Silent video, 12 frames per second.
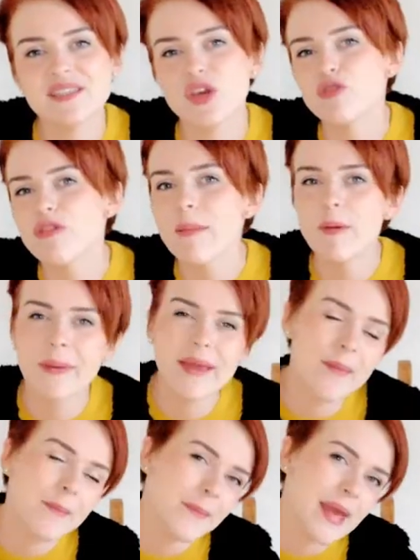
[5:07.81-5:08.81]
So grab a
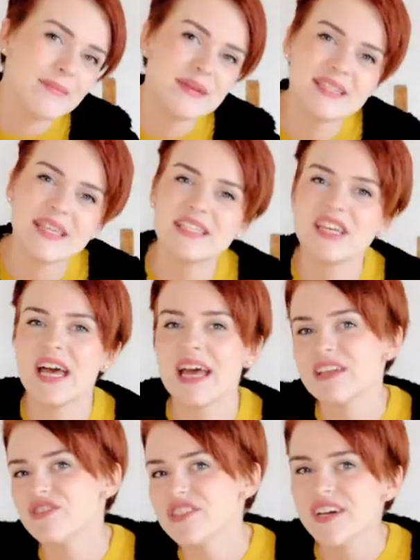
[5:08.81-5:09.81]
babysitter
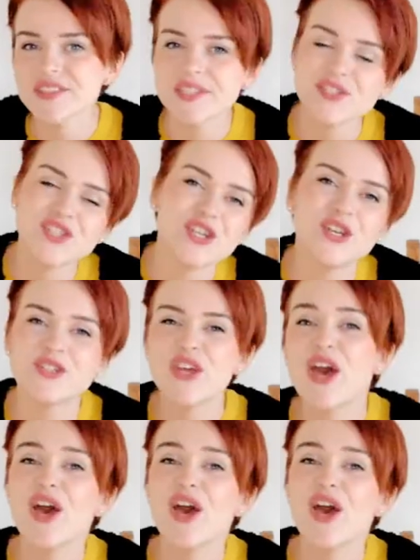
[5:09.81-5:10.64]
and your dancing shoes.